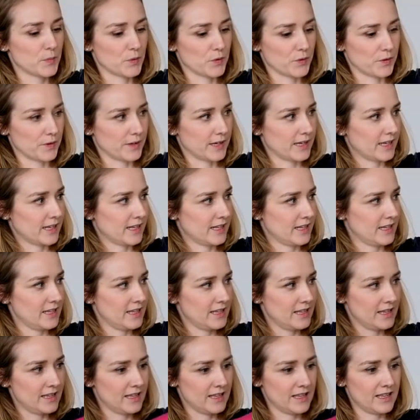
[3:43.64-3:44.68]

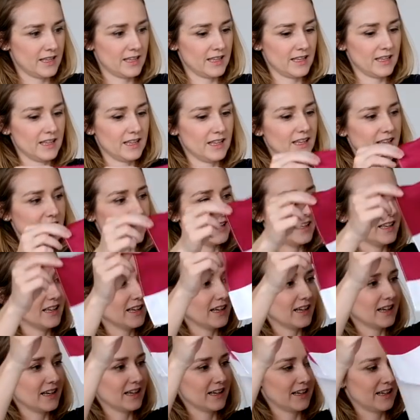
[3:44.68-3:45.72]
Pretty.
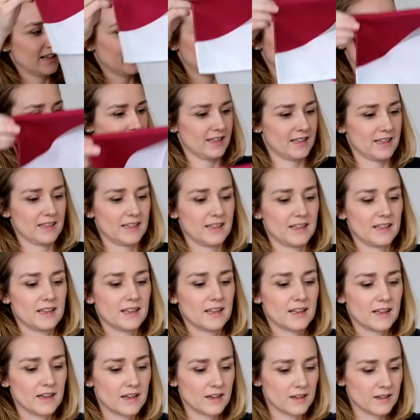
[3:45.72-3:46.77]

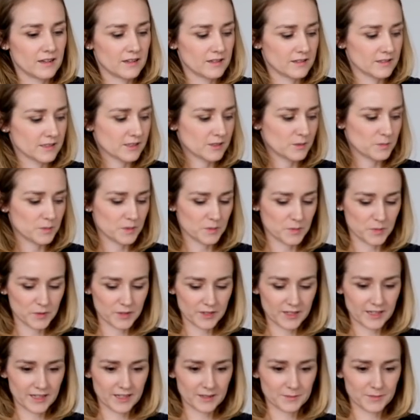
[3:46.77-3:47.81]
Oh, super
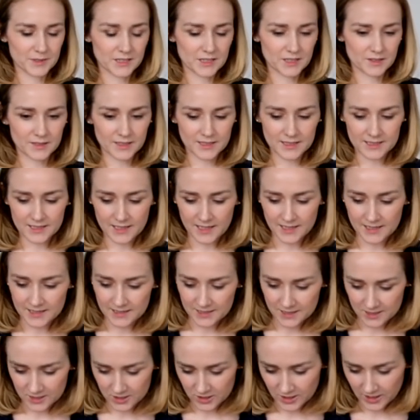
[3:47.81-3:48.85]
pretty. I'm so
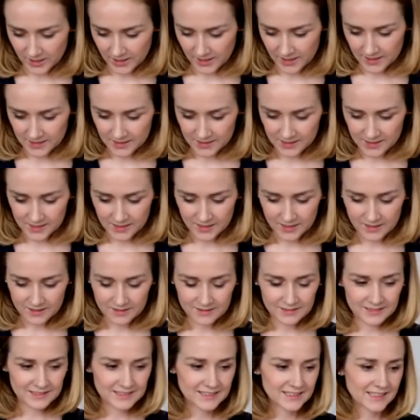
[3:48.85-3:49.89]
excited to try this too.
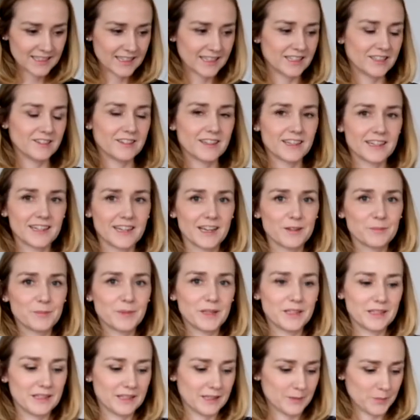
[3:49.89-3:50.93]
You cannot
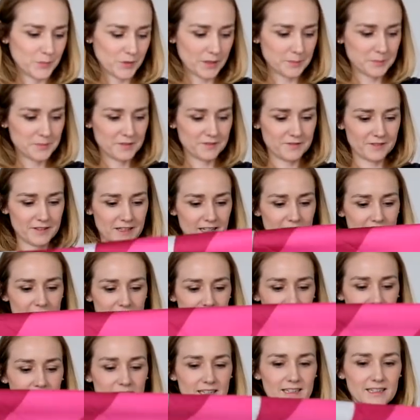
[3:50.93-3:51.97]
be a proper flight
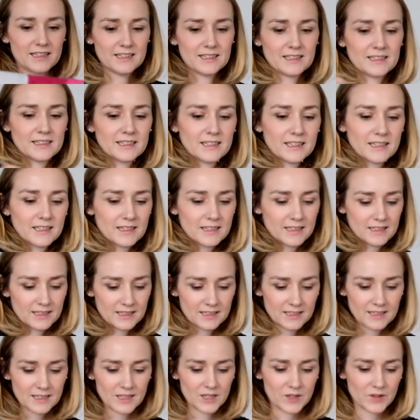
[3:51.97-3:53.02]
attendant
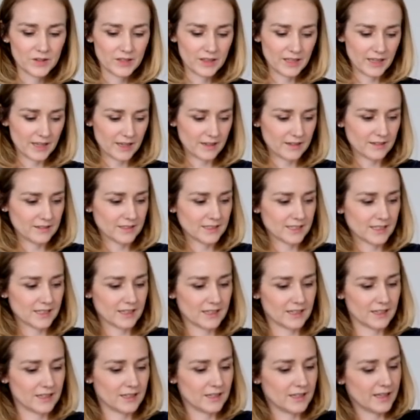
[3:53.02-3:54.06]
without
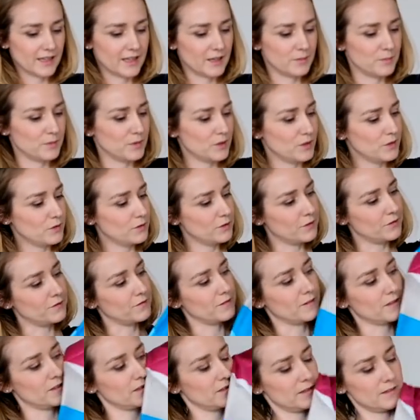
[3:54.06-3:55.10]
a
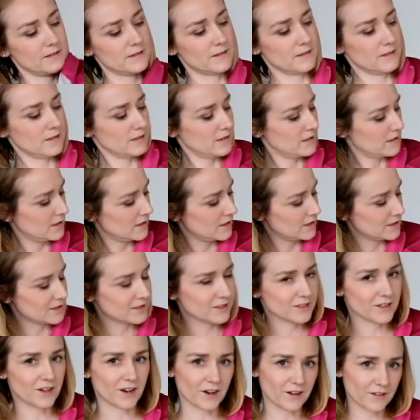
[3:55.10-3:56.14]
beautiful
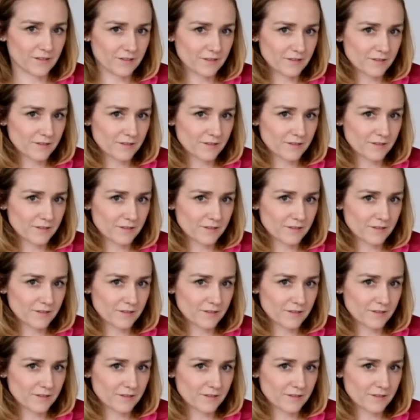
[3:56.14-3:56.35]
scarf.